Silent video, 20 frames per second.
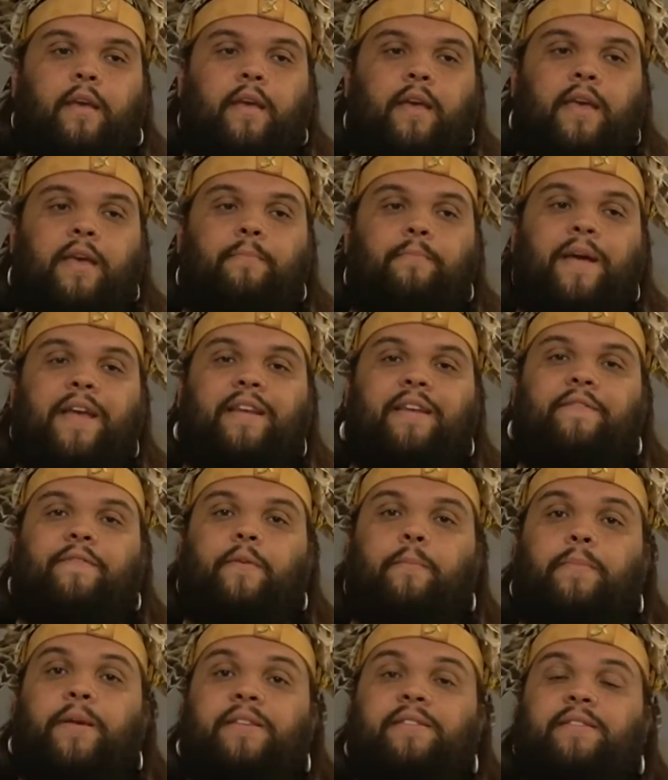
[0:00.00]
He made
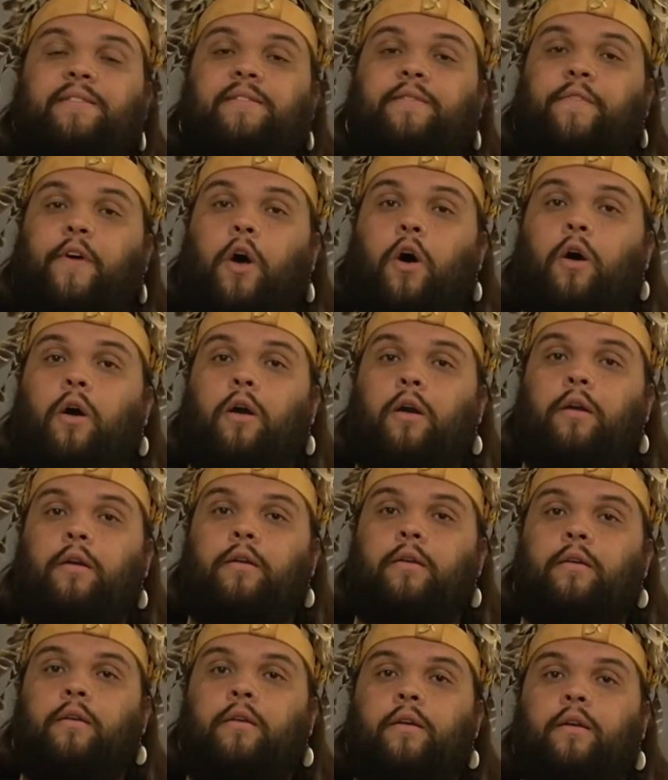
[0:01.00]
different pieces of
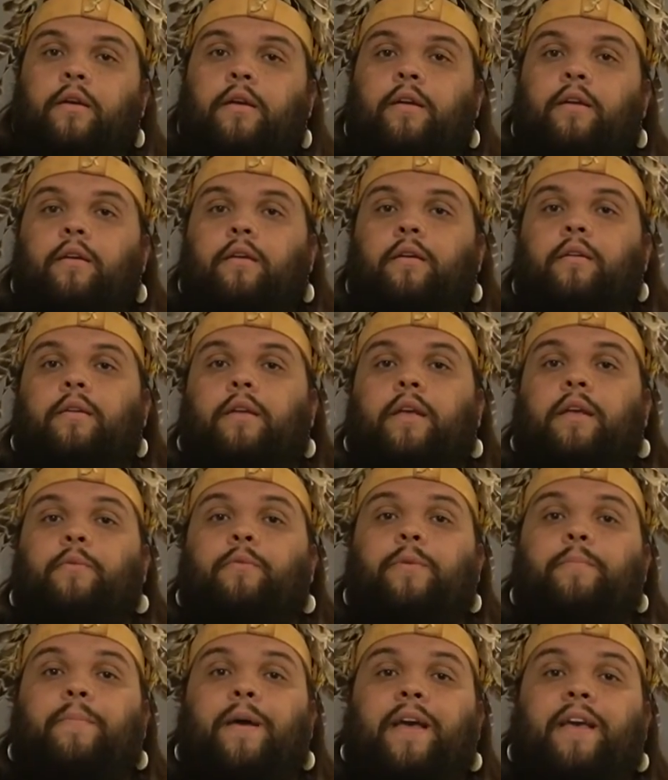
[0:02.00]
art. He
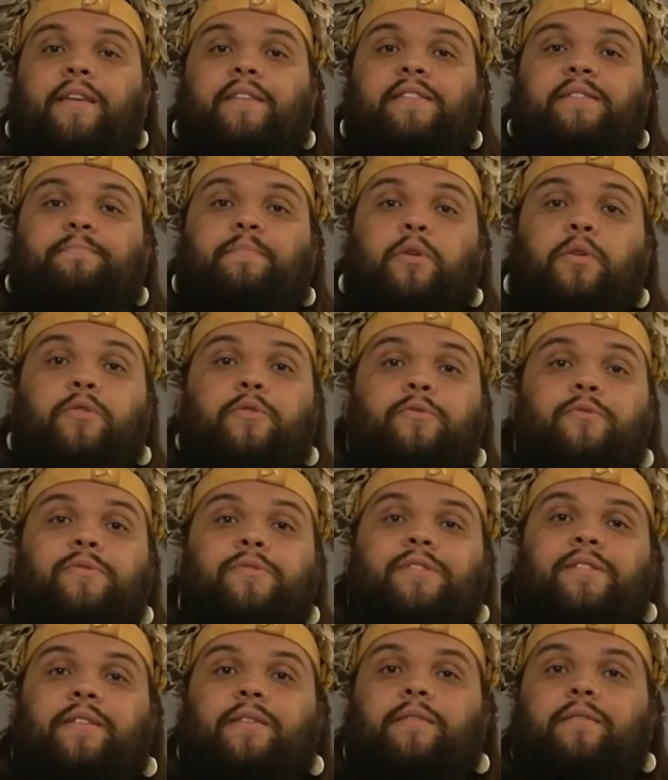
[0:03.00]
would make
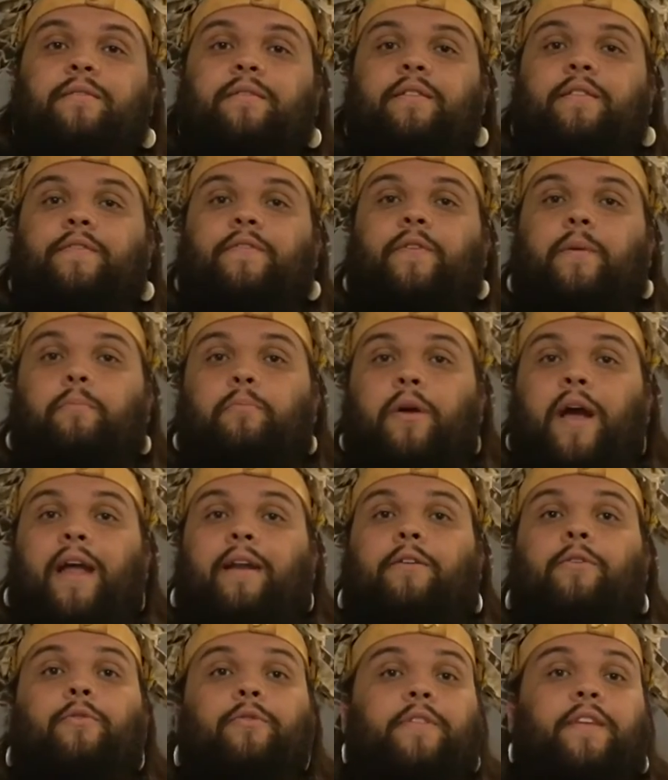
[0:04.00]
spoons and different
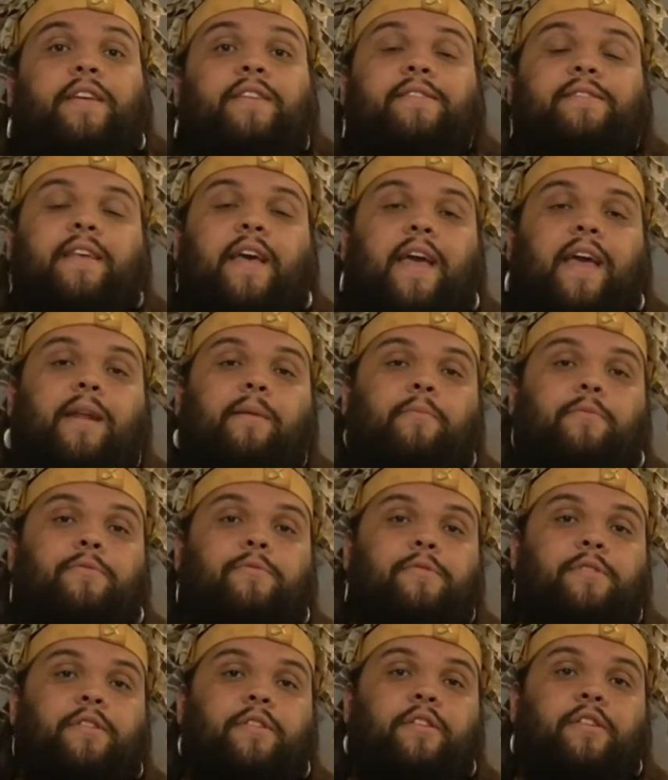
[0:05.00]
practical things the
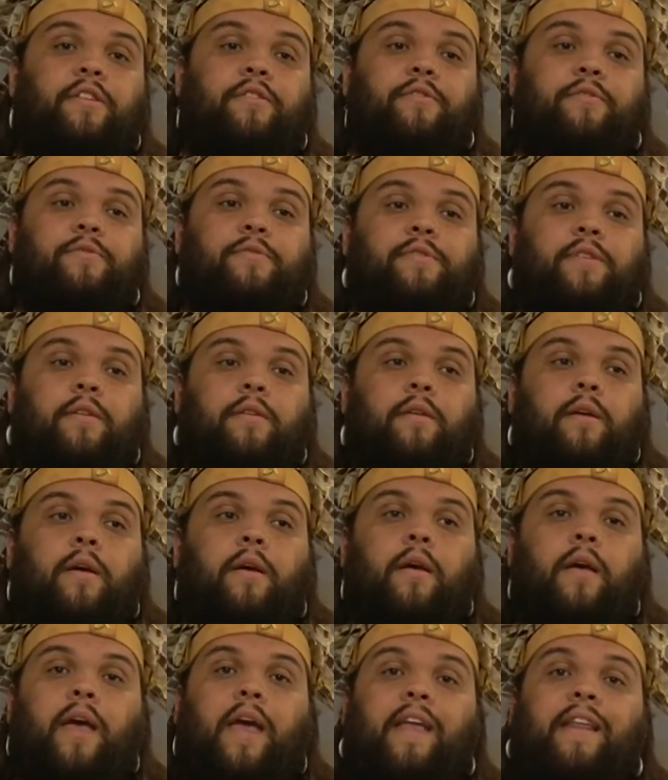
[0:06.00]
animals could use,
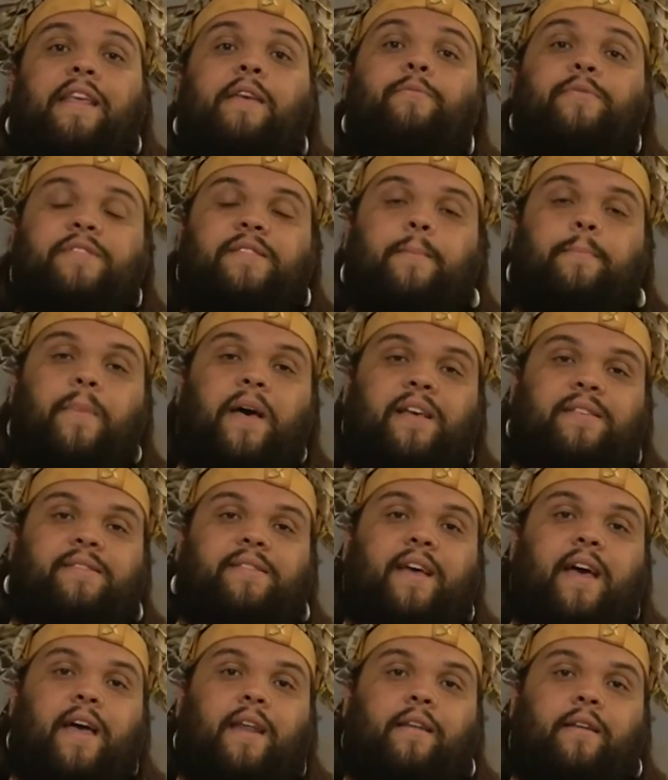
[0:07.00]
and he was the best
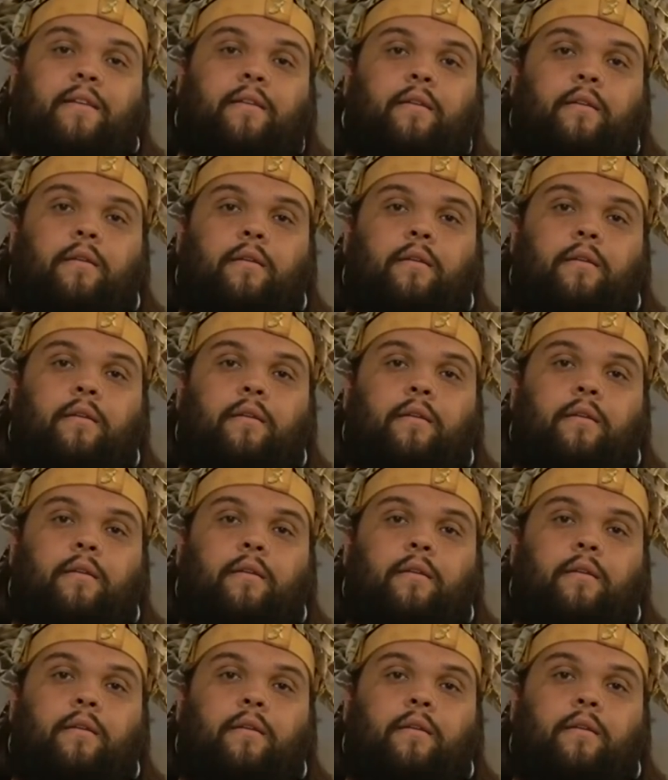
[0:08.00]
at it.